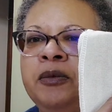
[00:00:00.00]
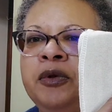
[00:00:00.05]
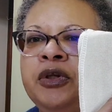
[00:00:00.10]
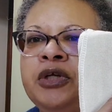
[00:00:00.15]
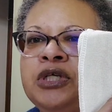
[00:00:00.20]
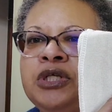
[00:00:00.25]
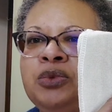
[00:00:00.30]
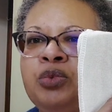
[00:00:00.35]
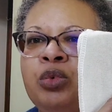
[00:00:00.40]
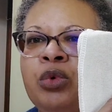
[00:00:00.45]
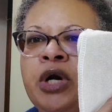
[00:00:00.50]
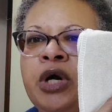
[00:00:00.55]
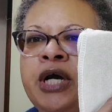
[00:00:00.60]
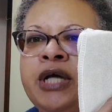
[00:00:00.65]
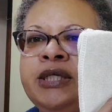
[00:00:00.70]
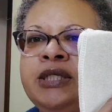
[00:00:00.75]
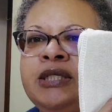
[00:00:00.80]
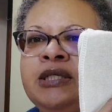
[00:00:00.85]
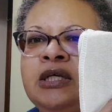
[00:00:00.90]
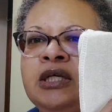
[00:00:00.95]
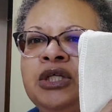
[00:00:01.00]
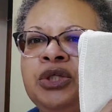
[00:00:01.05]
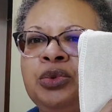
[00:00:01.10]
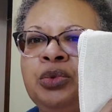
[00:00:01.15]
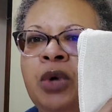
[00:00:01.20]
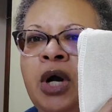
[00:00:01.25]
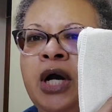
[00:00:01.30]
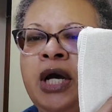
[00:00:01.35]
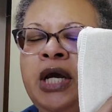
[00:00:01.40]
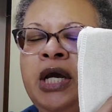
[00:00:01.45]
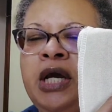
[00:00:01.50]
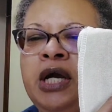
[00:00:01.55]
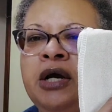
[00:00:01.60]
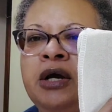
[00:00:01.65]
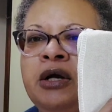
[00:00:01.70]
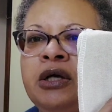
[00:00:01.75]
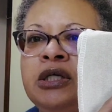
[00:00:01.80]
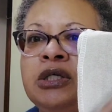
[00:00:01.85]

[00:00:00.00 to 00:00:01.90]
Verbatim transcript: this red stitch right here